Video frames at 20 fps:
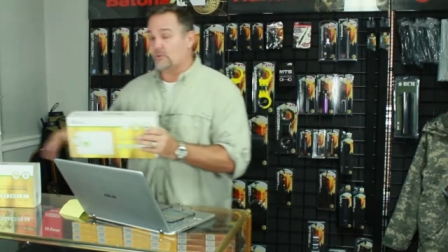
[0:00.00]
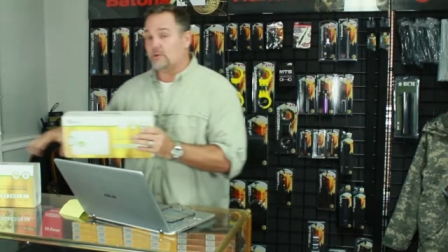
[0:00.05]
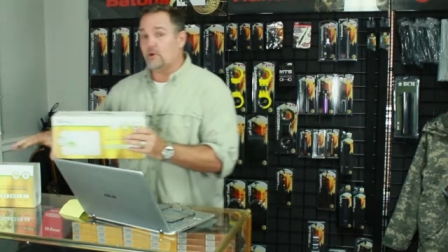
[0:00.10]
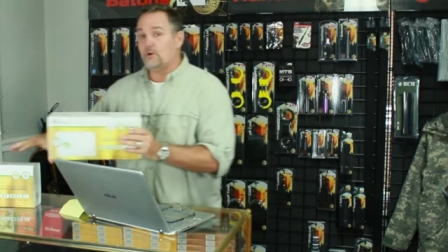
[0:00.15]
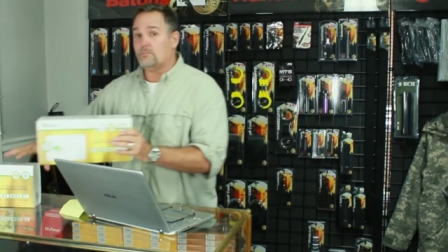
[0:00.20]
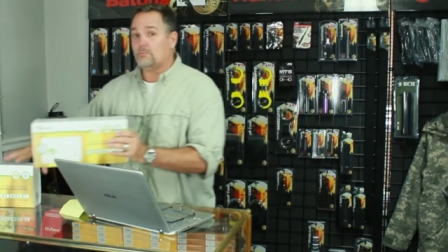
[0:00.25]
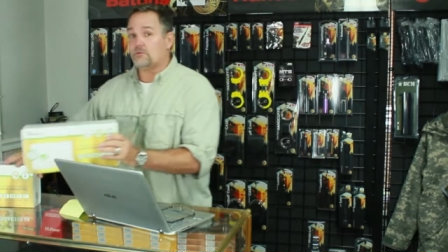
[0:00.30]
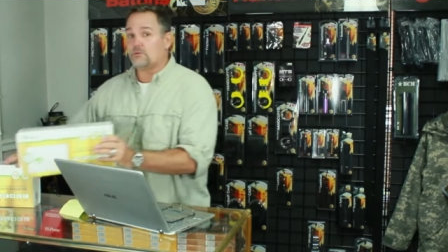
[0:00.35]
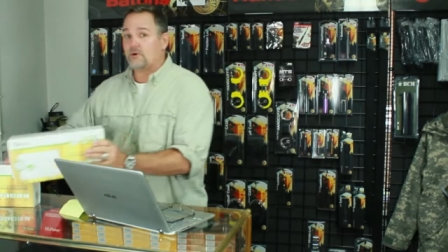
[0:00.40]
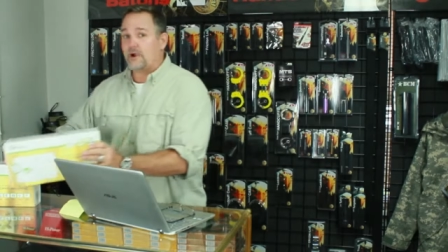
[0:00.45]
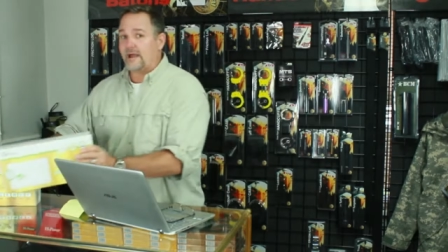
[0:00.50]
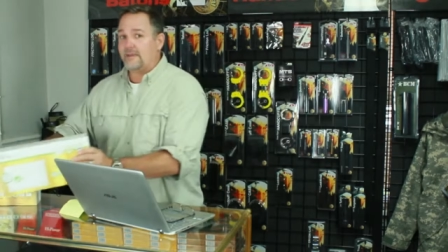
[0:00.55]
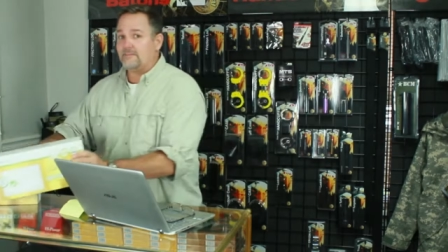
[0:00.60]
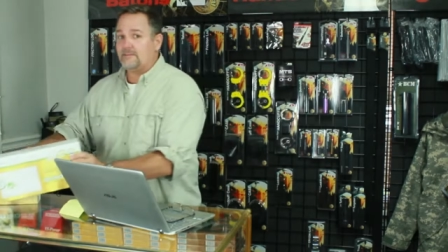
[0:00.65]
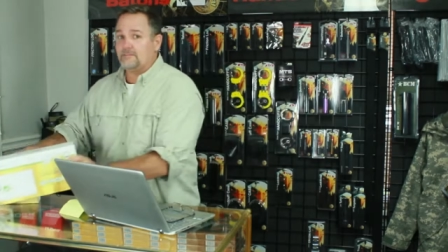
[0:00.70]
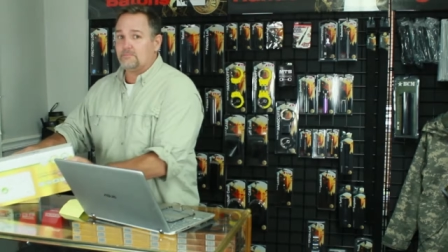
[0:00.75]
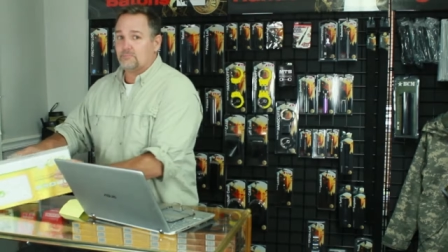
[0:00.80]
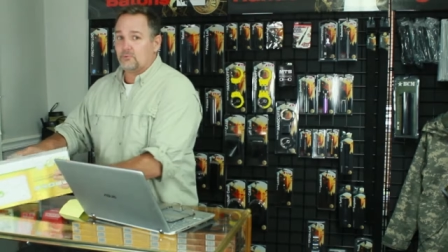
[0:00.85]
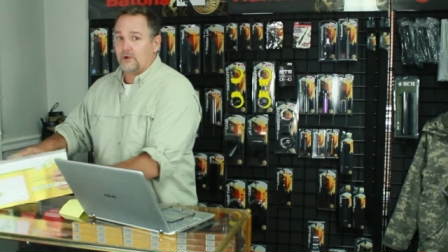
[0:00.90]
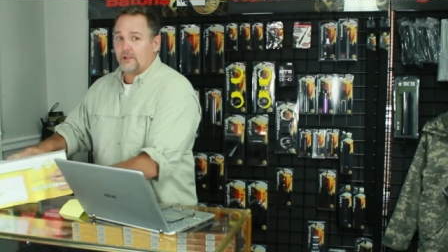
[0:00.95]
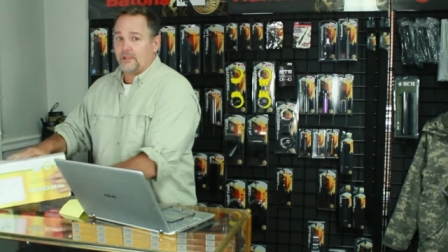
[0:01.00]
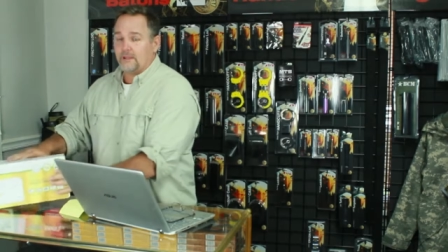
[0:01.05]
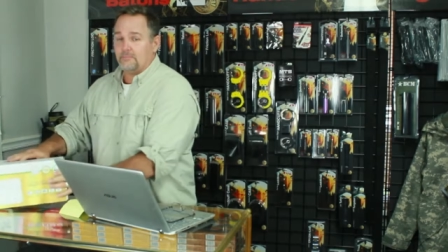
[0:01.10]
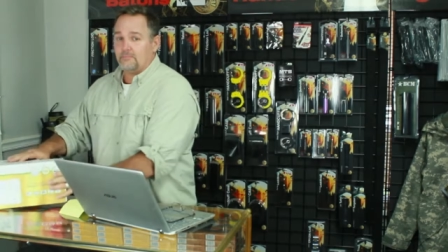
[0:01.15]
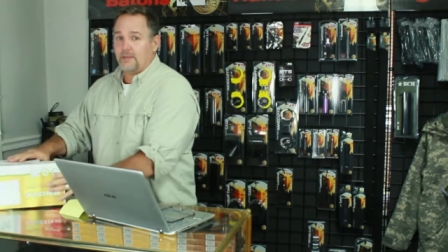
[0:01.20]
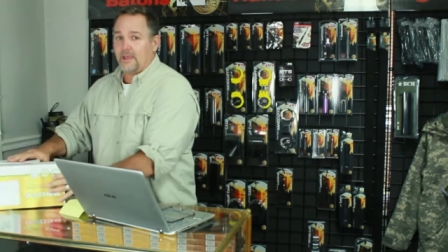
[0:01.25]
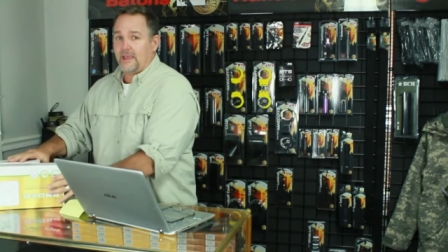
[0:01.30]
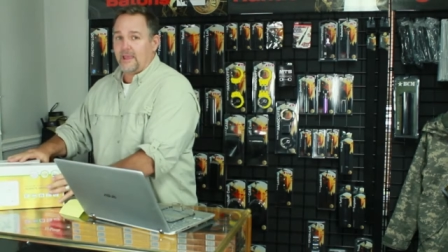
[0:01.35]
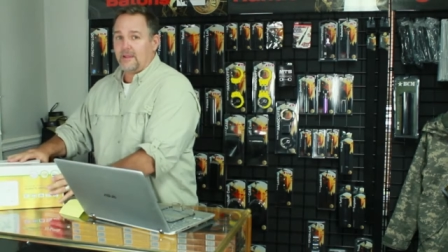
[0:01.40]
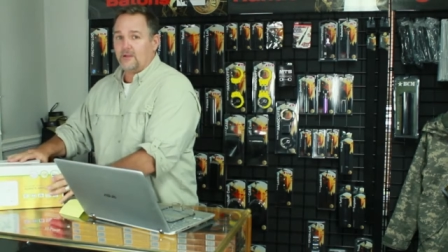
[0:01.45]
We don't private
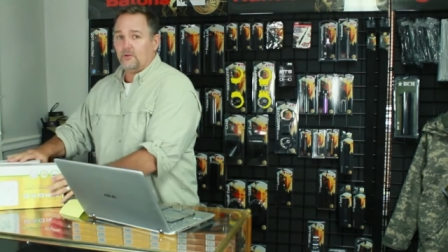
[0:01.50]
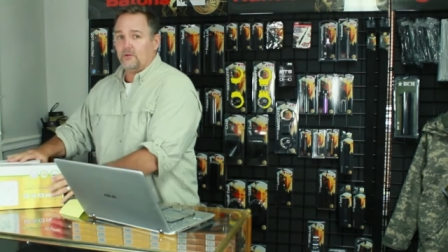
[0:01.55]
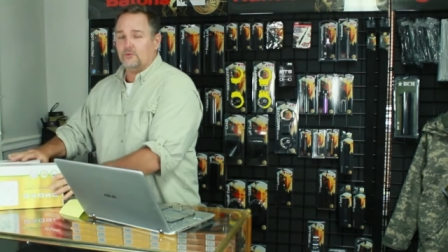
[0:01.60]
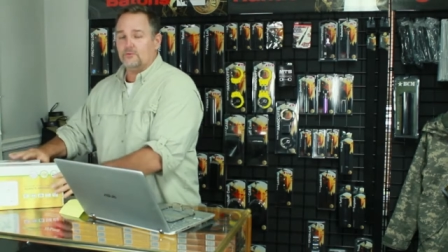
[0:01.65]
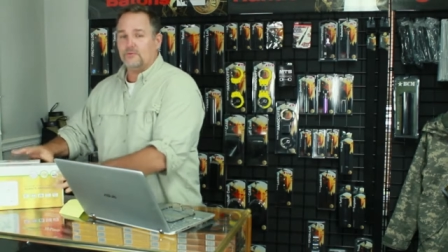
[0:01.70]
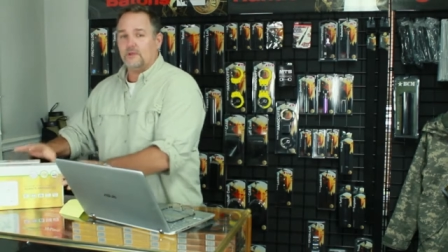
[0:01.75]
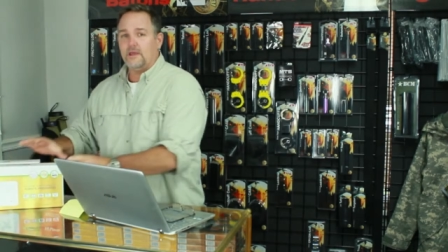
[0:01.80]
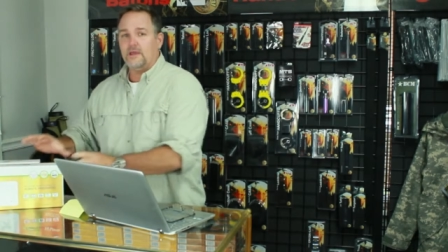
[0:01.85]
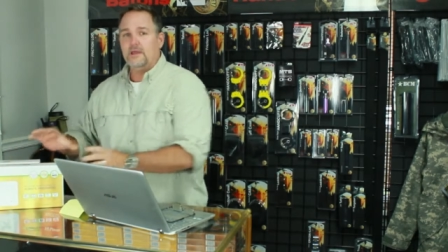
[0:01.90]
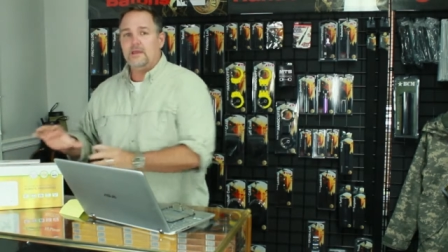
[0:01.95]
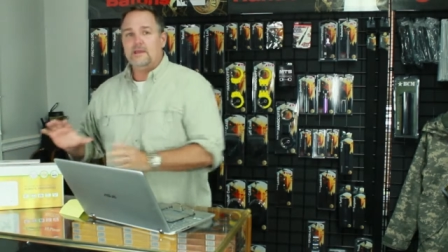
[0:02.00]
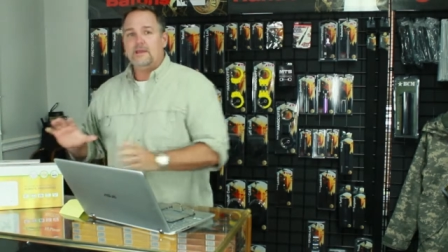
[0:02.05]
brand panels.